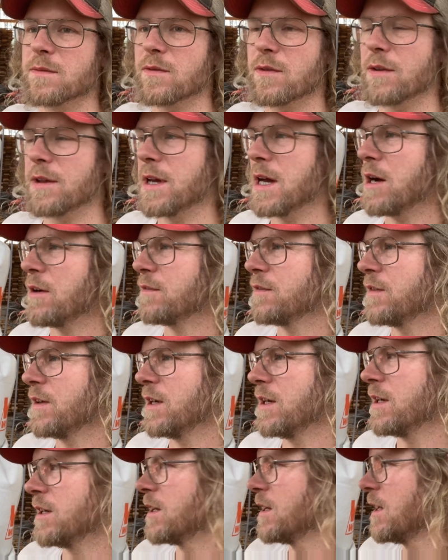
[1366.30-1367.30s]
for the
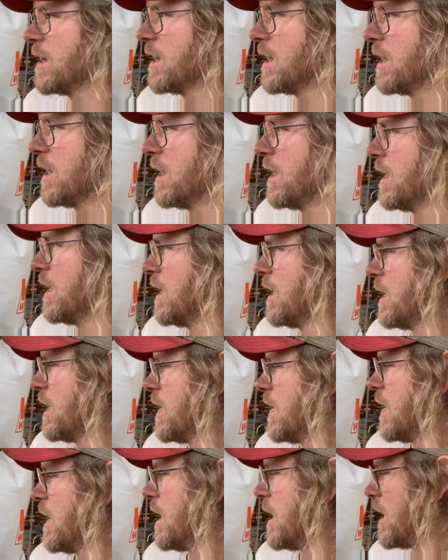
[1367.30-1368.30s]
outfeed.
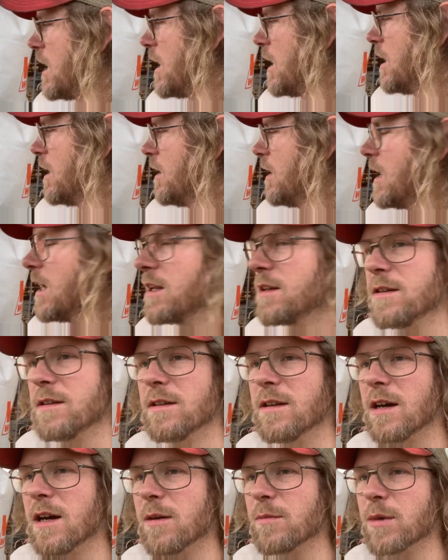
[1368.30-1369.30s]
That
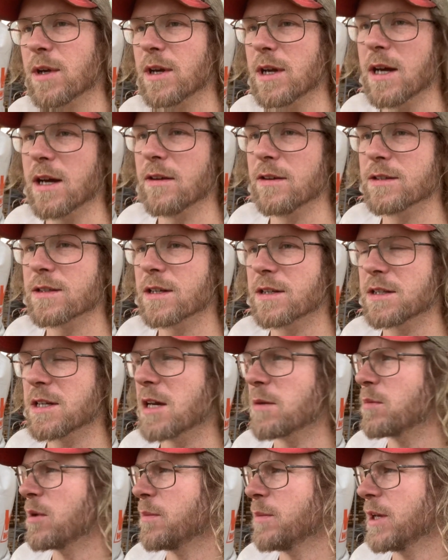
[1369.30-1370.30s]
it's gonna
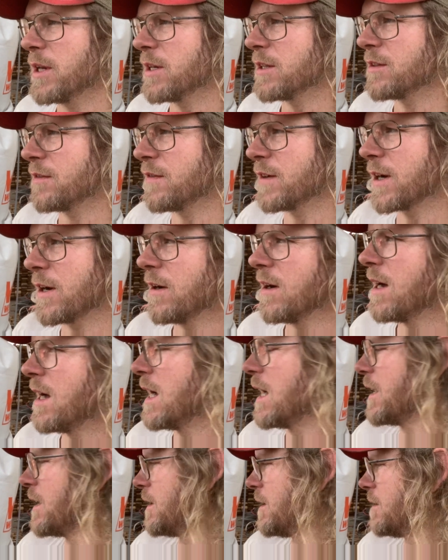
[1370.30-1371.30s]
take me a minute to figure out
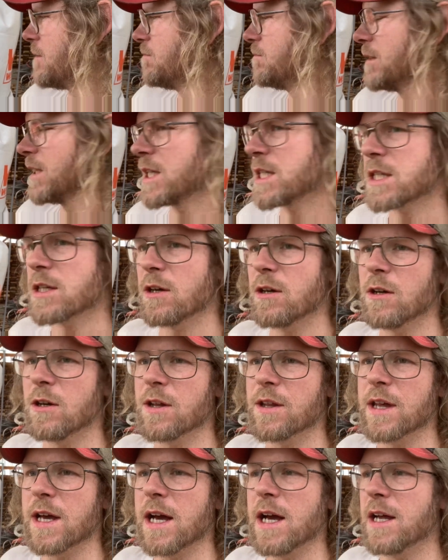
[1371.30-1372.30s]
how to
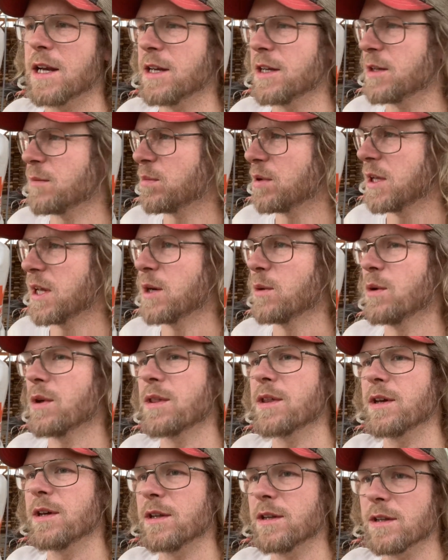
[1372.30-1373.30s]
install that and to play
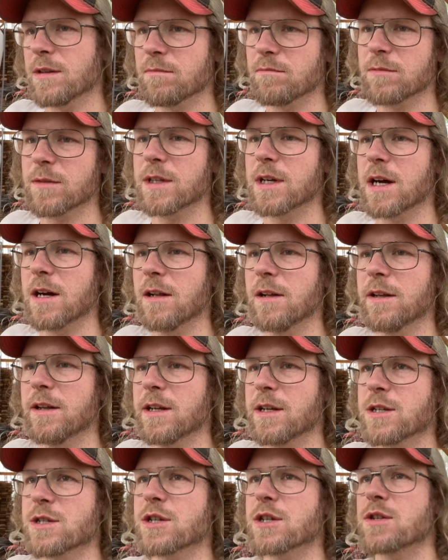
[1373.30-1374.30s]
with it and dial it
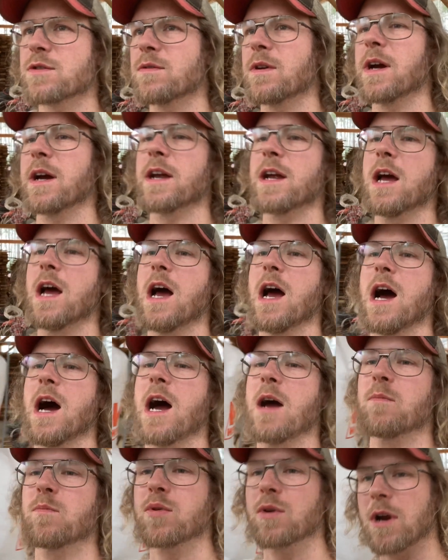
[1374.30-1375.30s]
in just right.
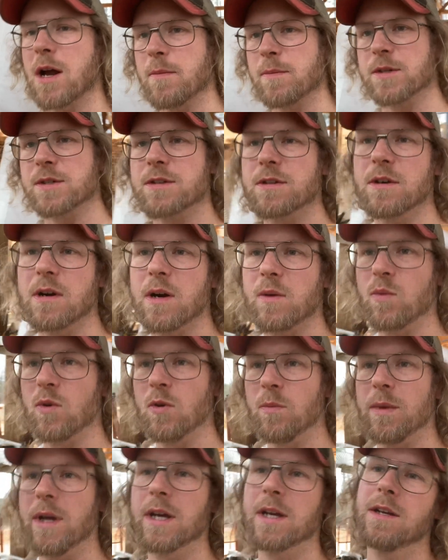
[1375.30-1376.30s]
I promise though, I will
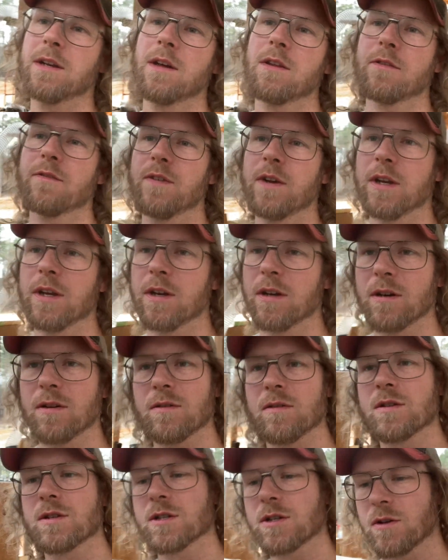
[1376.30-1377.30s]
make another video
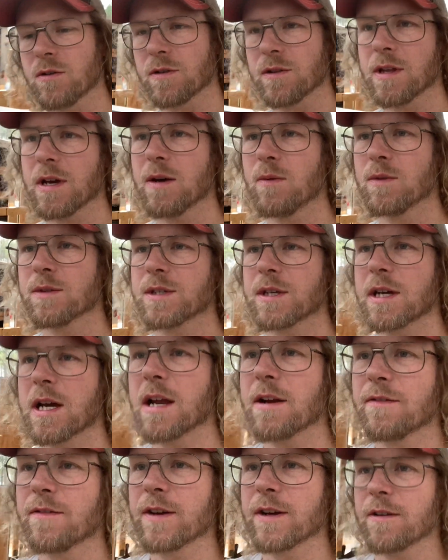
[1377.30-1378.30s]
showing that once I
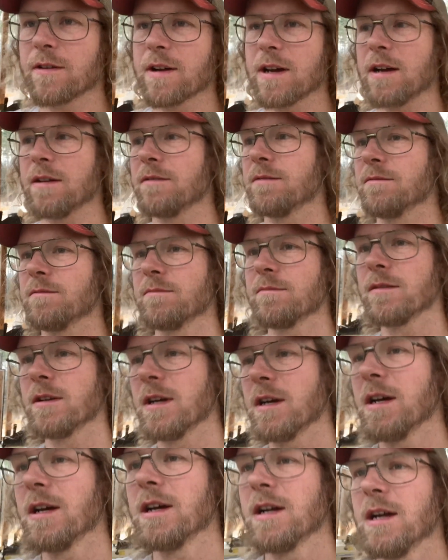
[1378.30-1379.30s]
got it figured out.
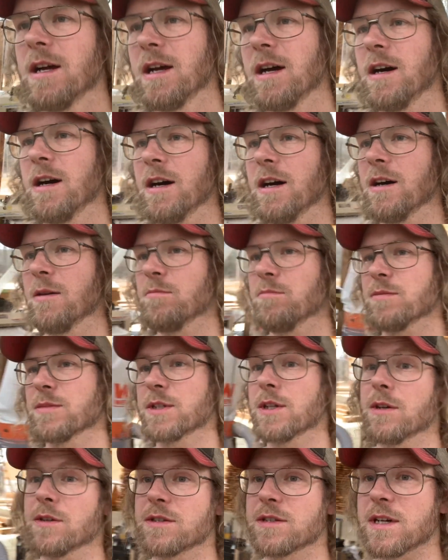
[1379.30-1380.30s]

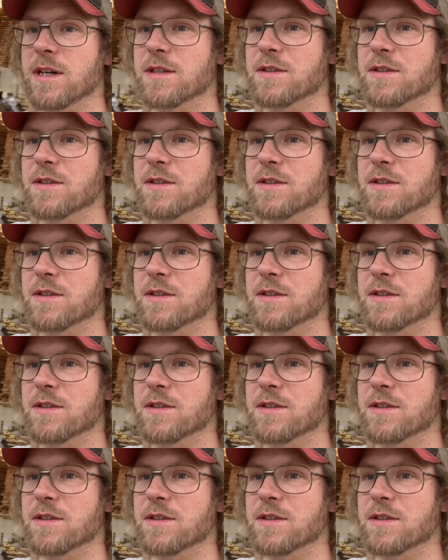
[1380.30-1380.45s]
So stay